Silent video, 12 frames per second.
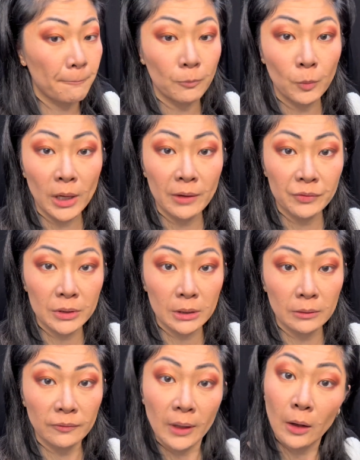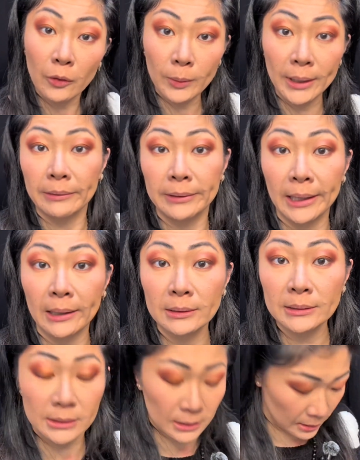we have to fly all the way down to
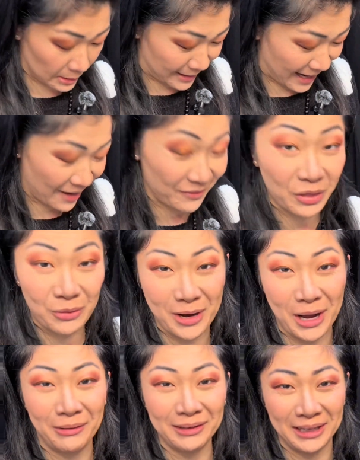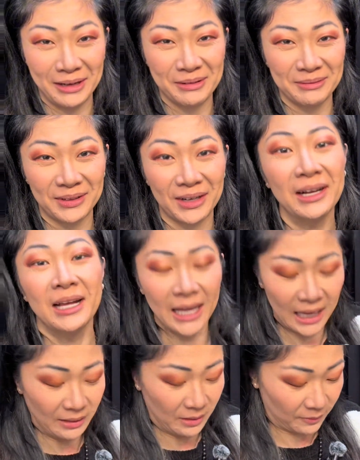Dallas and have a 3-hour layover
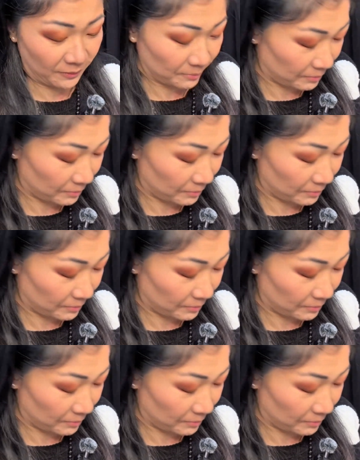and then